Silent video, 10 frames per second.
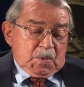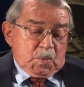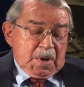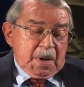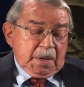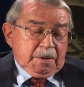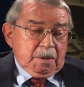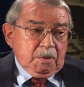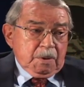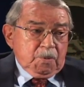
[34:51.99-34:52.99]
we had
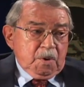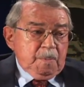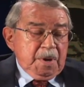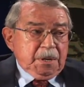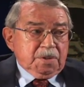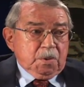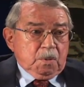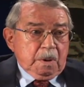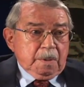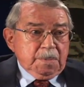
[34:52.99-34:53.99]
two or three big
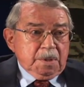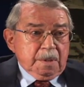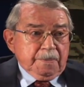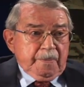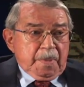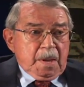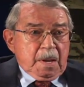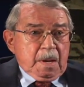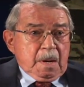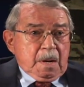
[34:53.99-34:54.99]
storms
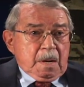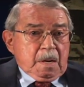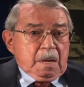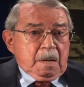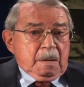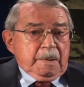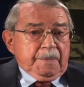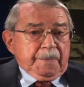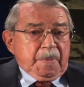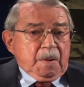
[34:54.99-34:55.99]

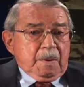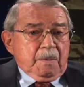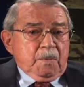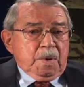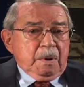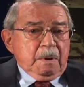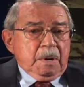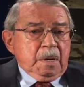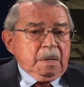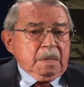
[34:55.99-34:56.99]
um, where
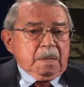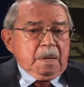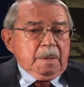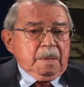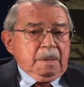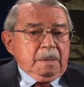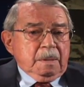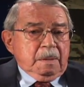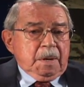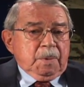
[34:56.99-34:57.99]
uh,
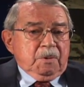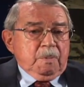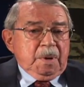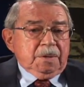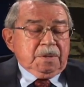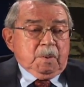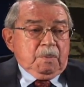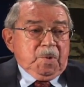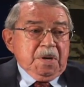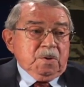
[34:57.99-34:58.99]
there were tremendous,
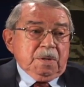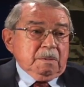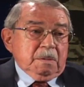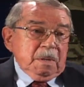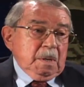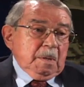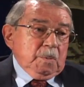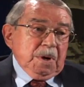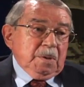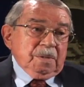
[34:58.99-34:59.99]
we couldn't,
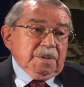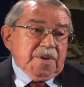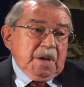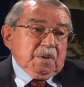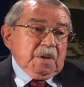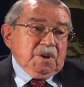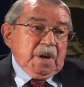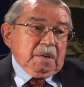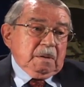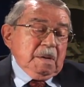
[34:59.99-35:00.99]
we couldn't stay on the
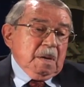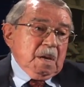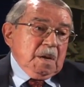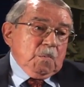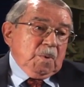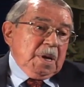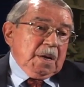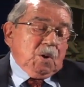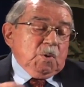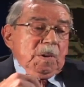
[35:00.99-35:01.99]
channel. We
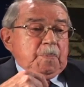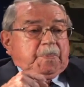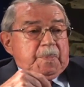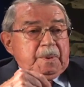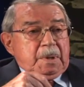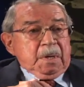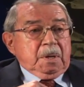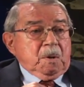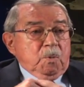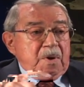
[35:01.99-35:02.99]
had to go up a
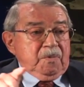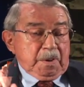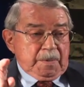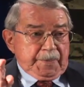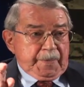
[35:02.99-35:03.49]
little river